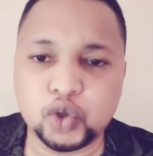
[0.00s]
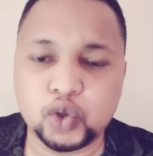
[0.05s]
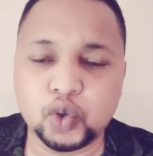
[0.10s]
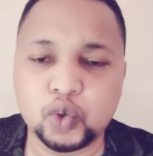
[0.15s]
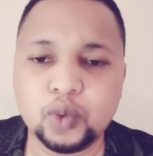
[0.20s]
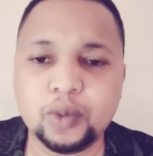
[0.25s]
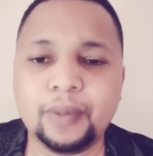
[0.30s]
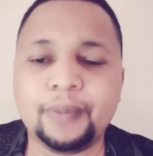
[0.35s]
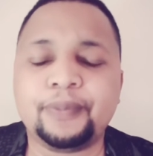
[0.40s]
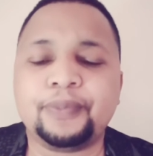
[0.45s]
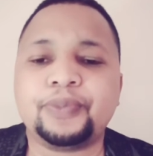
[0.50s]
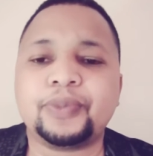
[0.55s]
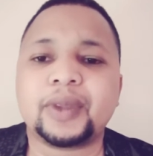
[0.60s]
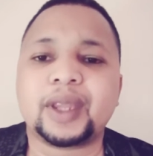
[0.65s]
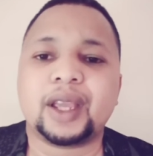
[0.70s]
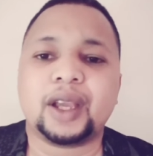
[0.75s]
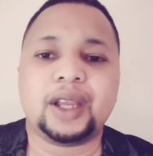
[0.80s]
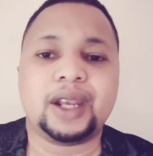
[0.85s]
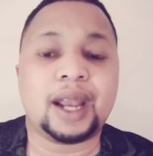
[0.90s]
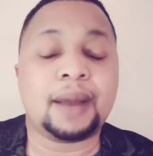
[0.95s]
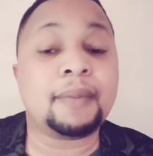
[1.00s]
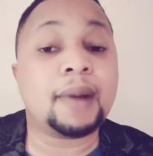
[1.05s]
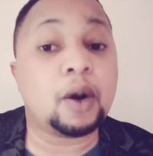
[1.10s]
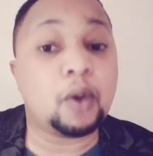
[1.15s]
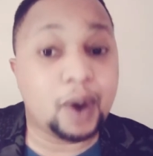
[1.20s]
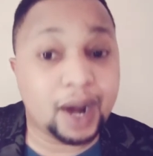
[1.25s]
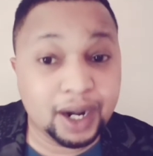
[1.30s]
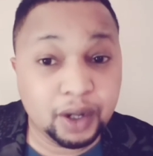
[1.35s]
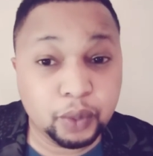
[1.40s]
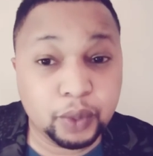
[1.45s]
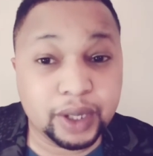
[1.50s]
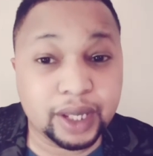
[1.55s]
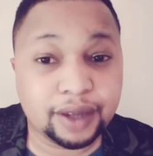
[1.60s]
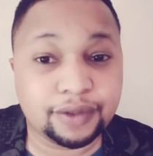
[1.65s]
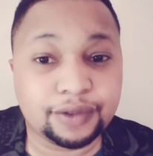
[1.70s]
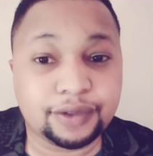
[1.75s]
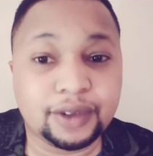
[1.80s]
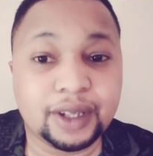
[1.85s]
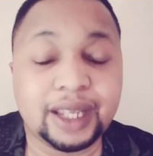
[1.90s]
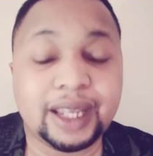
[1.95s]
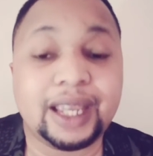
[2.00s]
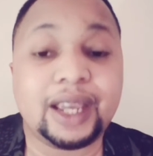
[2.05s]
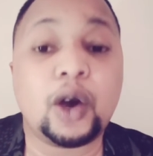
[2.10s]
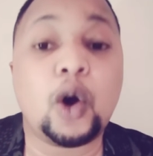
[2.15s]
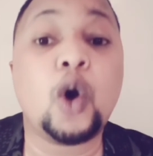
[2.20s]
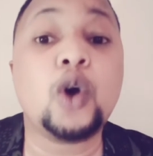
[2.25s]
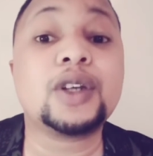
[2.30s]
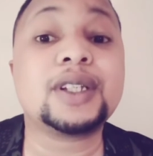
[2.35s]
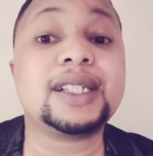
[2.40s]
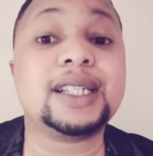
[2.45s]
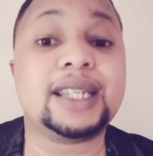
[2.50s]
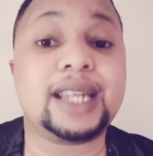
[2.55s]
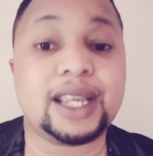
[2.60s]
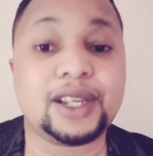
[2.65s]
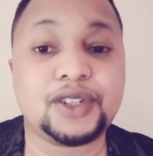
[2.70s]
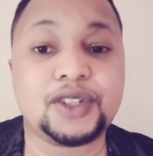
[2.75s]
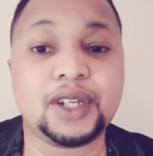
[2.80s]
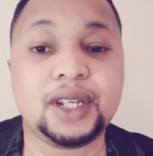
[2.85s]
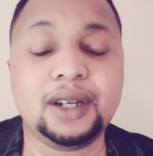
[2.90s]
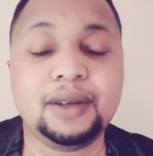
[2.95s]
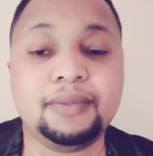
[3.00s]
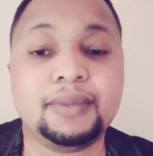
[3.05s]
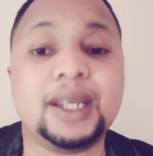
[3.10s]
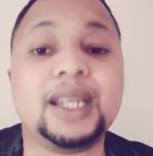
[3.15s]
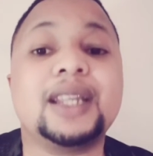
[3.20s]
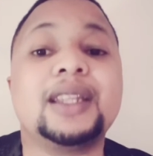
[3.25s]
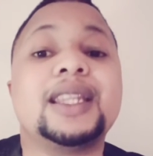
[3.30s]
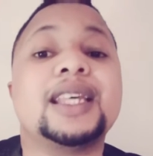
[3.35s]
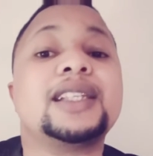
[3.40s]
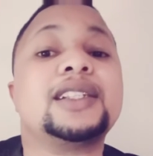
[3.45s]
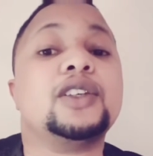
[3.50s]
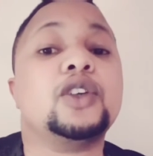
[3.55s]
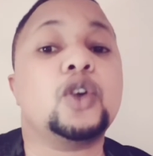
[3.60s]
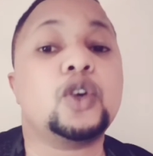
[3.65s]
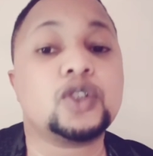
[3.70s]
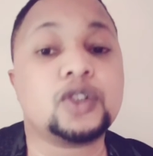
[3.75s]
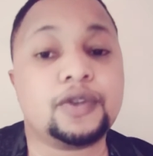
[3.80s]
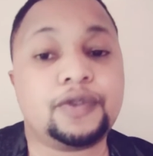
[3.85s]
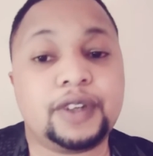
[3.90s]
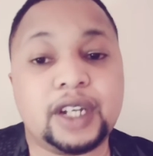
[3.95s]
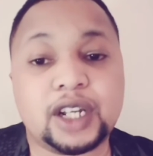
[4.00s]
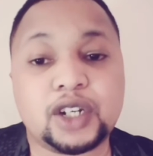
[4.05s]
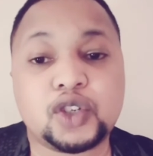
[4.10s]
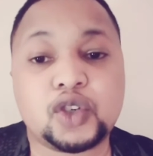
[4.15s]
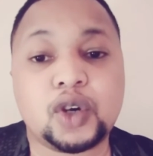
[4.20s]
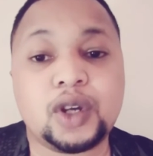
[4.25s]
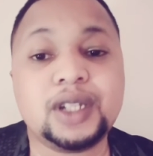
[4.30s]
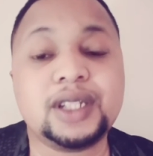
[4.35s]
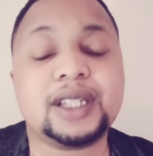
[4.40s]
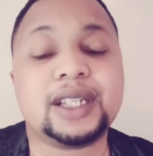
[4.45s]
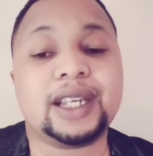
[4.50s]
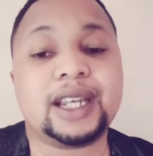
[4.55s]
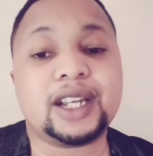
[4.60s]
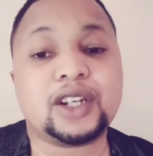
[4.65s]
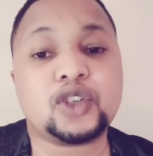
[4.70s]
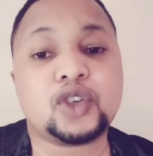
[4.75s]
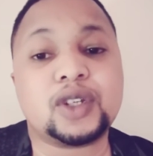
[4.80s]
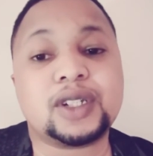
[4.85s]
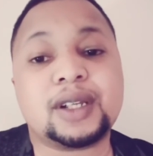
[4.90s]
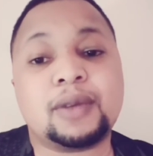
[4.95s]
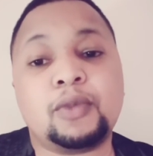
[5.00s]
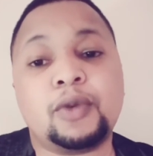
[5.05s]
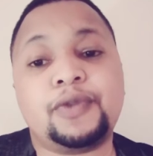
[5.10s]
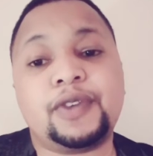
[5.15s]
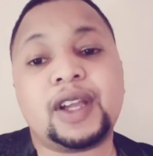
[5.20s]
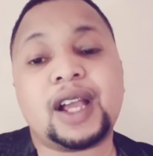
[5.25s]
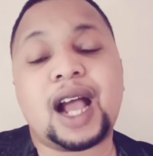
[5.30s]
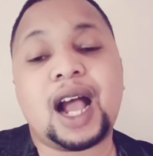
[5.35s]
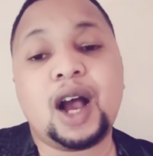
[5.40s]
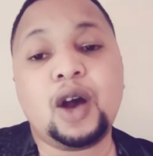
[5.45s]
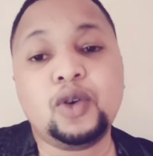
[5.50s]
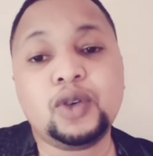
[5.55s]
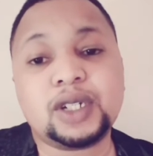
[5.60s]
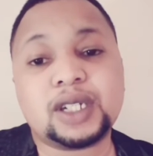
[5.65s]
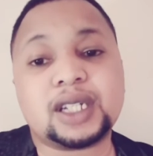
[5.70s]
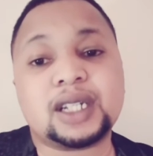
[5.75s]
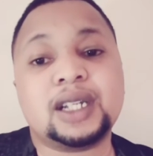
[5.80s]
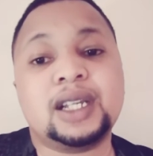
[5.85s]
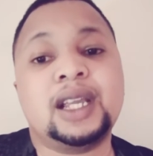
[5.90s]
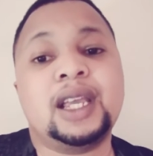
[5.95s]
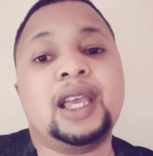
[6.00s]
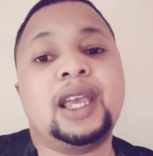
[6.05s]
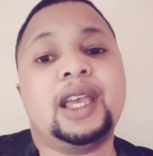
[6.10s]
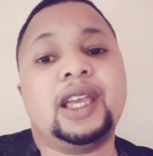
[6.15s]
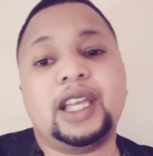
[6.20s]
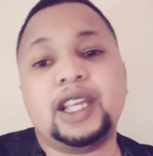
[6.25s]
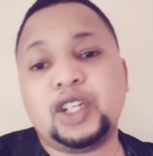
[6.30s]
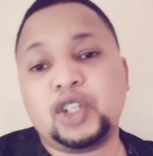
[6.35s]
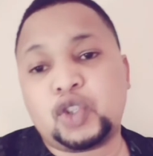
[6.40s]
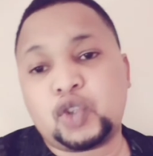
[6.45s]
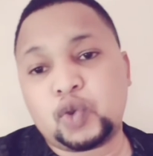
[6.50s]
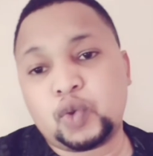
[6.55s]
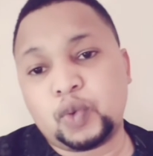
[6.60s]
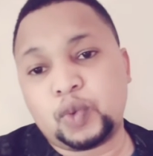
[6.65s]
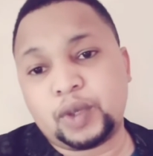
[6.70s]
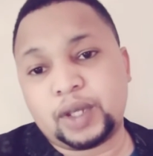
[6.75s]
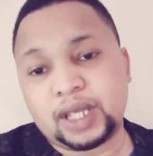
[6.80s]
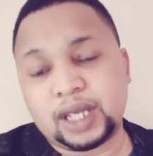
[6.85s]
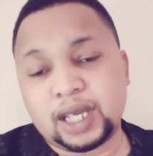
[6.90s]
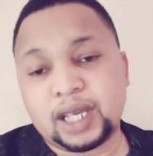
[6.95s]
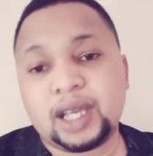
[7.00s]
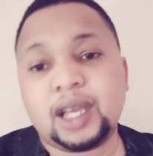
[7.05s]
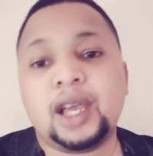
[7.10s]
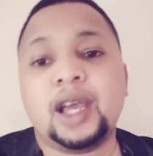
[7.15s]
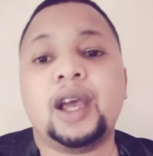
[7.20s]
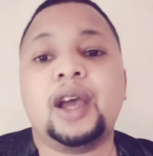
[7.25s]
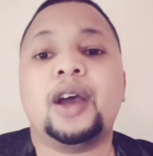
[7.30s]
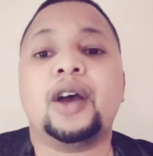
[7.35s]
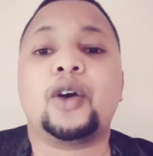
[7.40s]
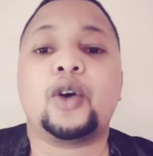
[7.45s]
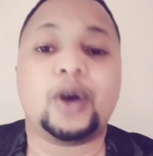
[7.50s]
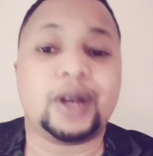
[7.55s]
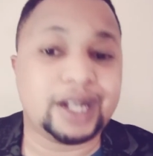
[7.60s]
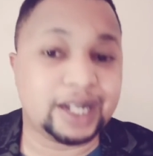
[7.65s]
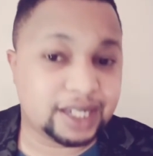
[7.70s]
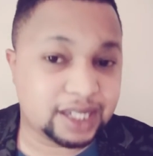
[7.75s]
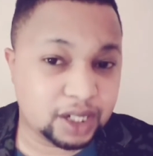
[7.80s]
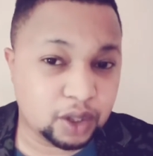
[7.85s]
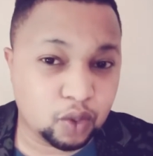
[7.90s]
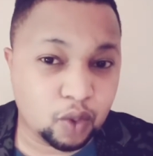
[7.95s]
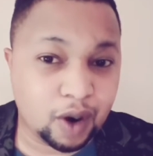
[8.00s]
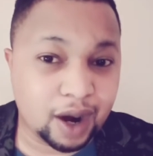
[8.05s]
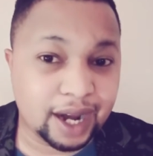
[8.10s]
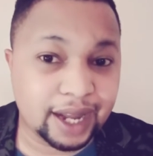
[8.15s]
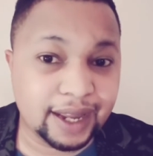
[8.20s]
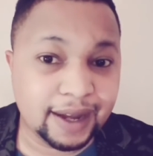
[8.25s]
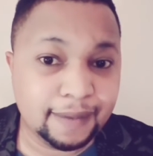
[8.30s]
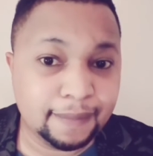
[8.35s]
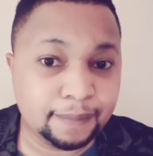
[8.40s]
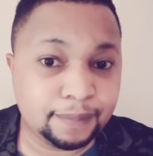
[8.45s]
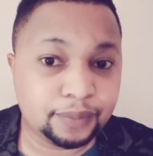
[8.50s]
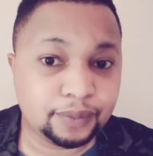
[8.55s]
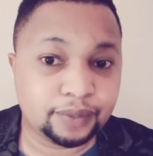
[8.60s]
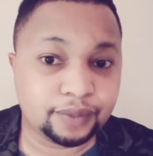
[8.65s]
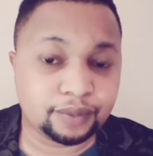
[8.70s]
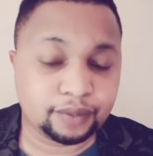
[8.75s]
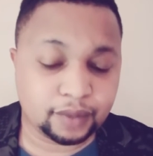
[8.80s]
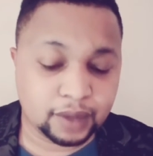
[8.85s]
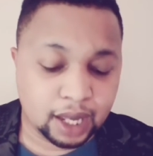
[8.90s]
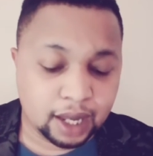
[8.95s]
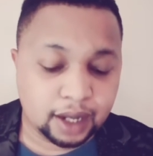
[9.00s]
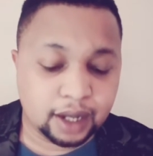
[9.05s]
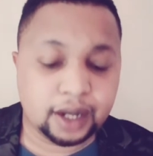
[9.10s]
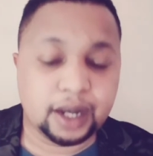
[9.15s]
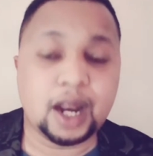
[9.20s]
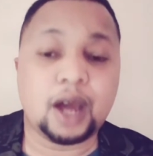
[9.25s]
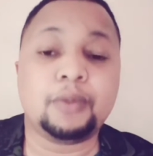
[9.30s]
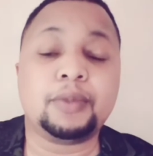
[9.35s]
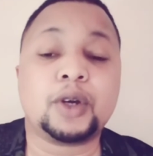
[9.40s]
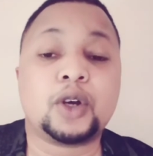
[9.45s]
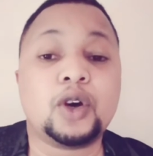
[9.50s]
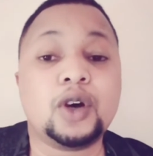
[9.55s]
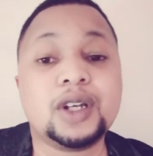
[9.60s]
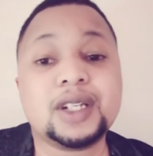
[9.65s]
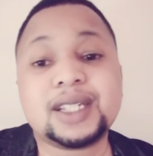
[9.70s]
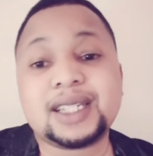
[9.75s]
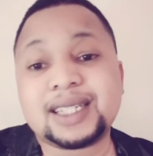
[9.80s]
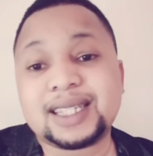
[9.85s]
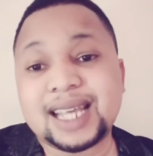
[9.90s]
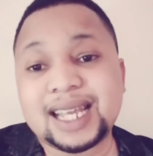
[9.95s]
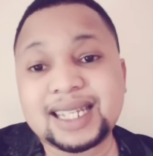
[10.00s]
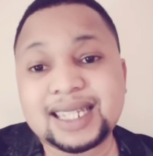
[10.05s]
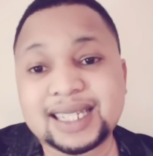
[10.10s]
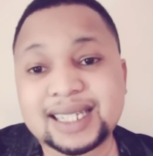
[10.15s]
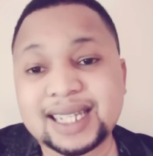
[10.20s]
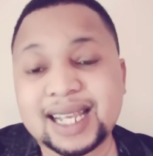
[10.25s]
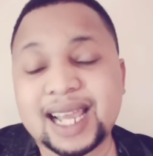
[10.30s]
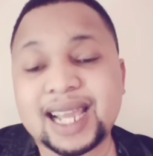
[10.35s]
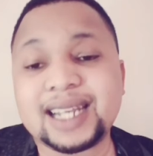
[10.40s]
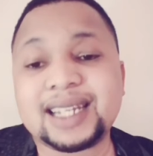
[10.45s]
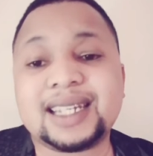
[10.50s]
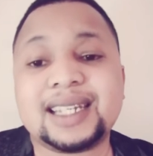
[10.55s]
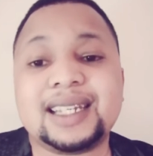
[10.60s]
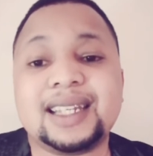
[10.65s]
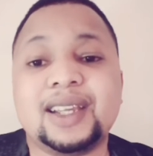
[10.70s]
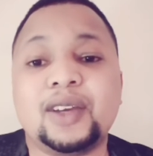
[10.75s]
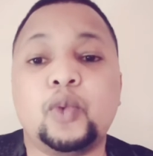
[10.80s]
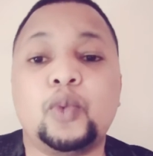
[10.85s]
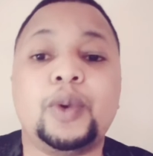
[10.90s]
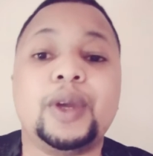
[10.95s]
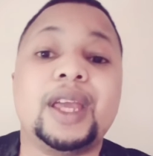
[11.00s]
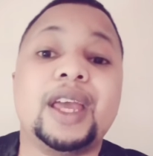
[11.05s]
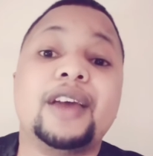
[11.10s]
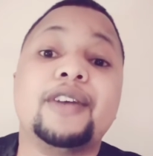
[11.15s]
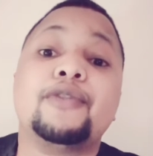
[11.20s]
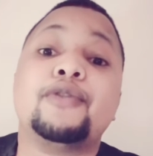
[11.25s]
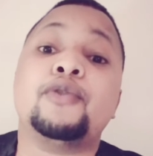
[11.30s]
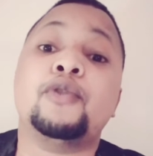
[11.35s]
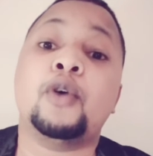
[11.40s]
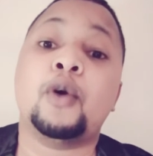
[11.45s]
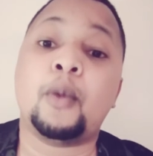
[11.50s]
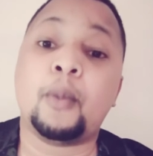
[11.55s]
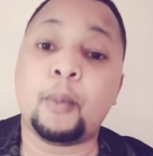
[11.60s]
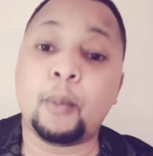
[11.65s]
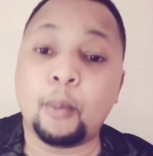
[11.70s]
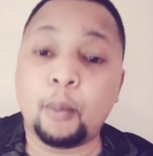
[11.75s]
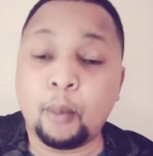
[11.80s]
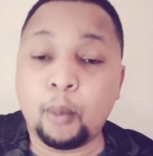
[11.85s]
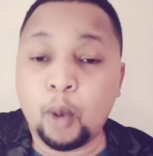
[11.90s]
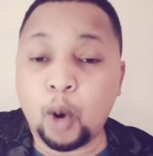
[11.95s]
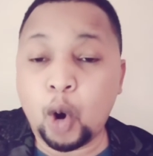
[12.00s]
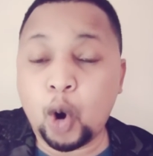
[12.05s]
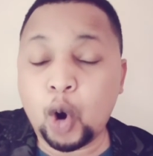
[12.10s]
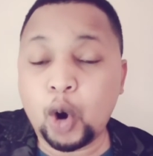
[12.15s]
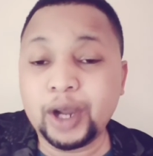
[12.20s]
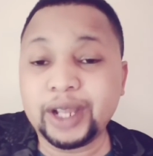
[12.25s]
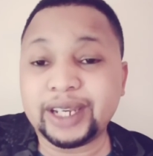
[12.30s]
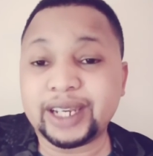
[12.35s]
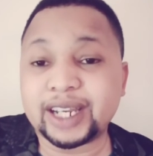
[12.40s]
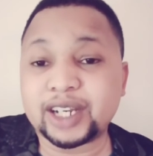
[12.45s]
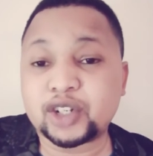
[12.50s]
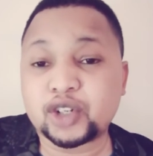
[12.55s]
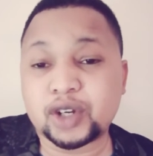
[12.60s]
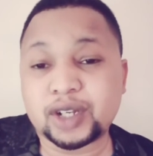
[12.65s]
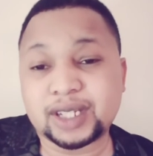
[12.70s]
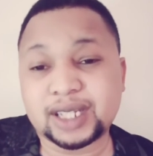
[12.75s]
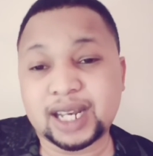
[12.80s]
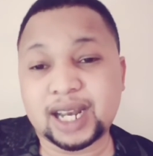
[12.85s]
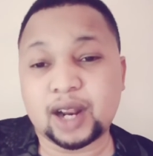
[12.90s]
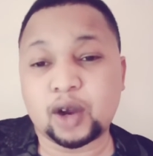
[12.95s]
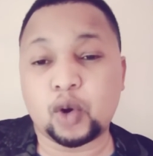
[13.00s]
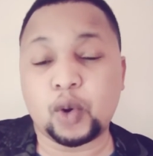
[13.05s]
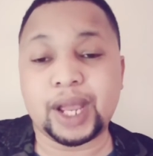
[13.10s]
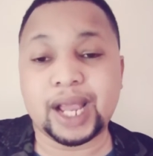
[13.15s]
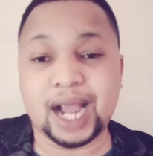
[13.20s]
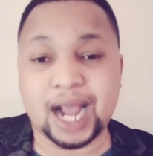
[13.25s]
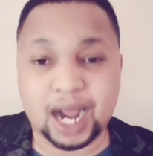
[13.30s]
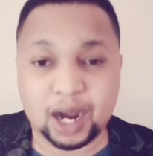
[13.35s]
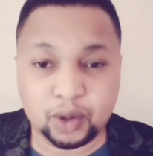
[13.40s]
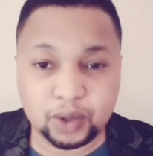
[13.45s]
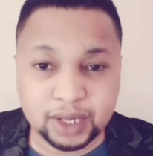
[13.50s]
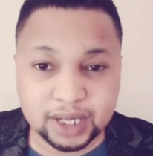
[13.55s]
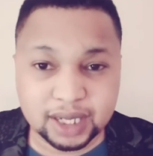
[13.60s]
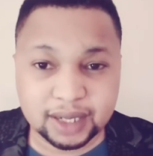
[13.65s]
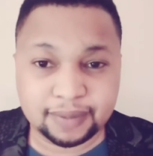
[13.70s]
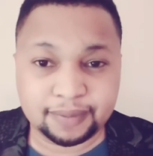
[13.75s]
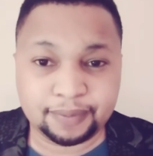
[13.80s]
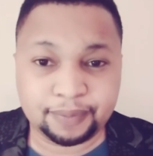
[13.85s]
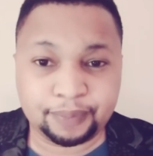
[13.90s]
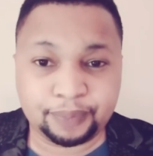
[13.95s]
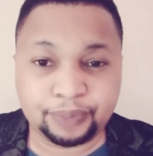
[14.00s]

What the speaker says: to you, number one, we have oxidation, meaning there's loss of electrons. Electrons are moving out into the connecting wire. Now, because that side we have more electrons that are going out,